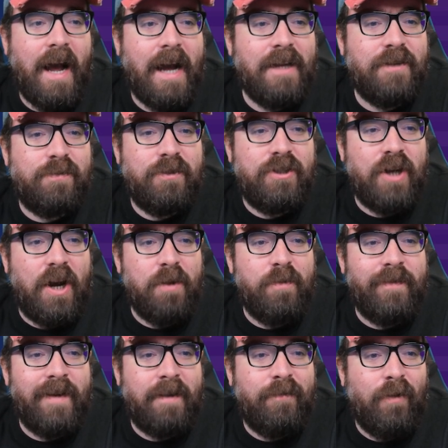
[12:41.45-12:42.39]
as we
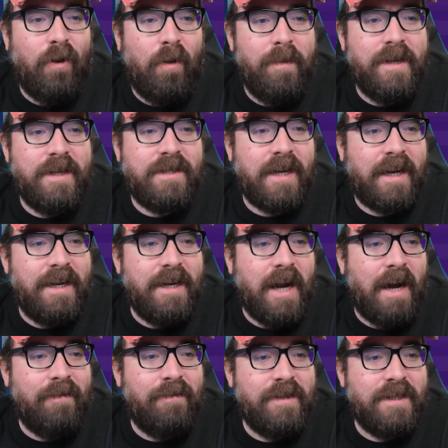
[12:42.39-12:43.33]
showed with our form in the
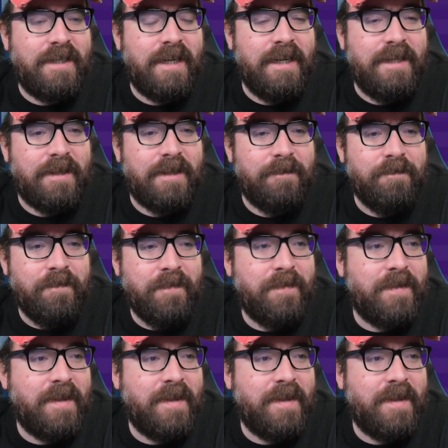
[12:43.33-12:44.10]
second half of the season.